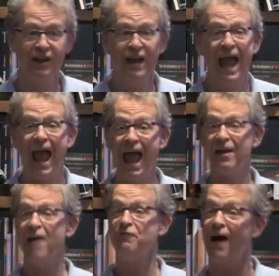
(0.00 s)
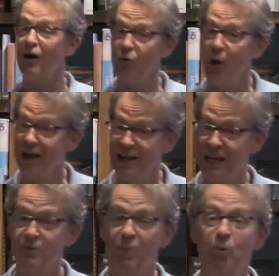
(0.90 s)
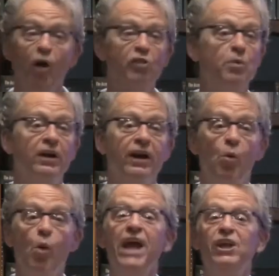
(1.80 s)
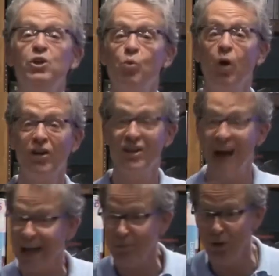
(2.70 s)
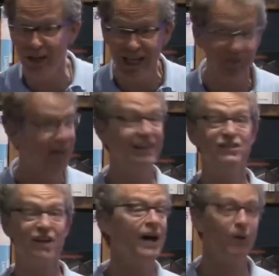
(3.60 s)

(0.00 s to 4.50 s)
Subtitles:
and I found a way to keep the parks, but in a way you will not believe, at least I don't